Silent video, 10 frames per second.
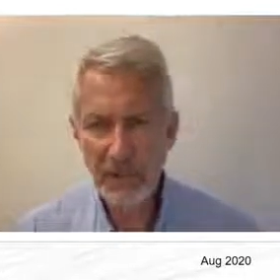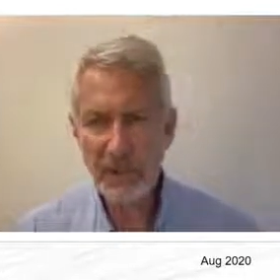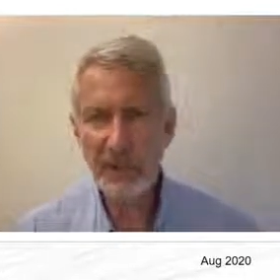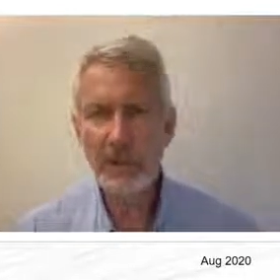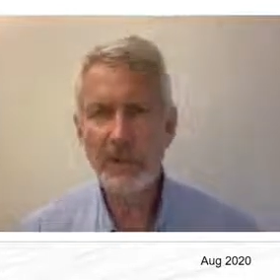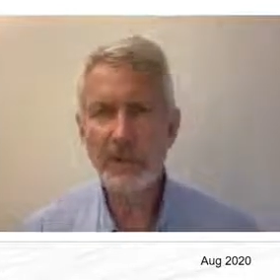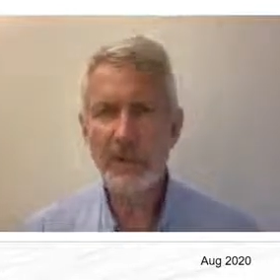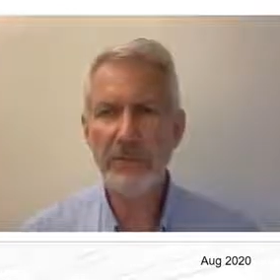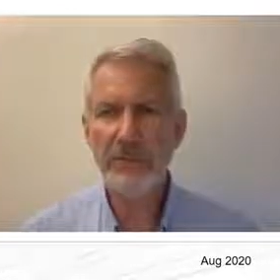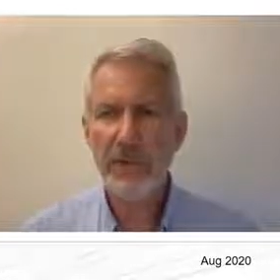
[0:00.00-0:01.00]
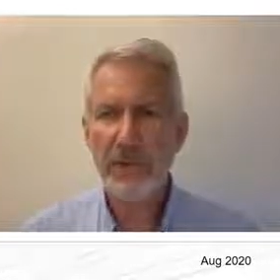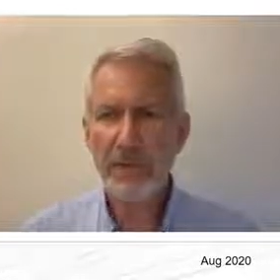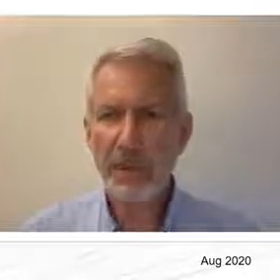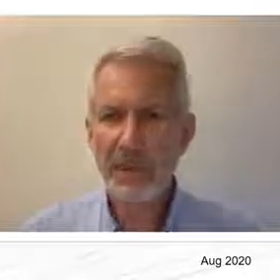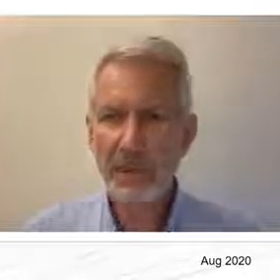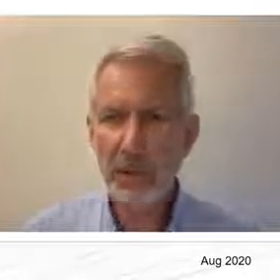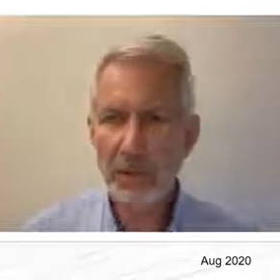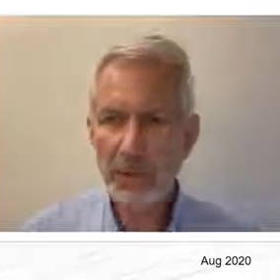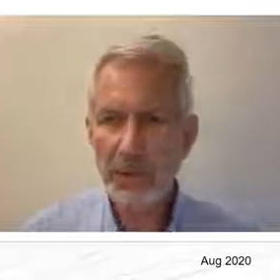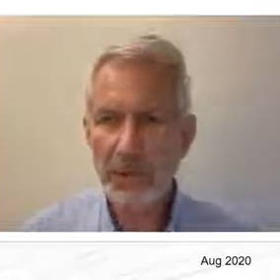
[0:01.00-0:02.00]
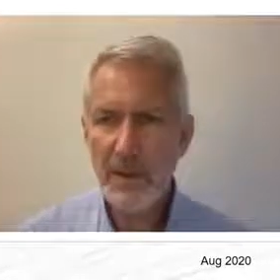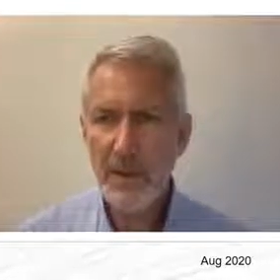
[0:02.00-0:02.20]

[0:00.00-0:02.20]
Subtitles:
include this binding option,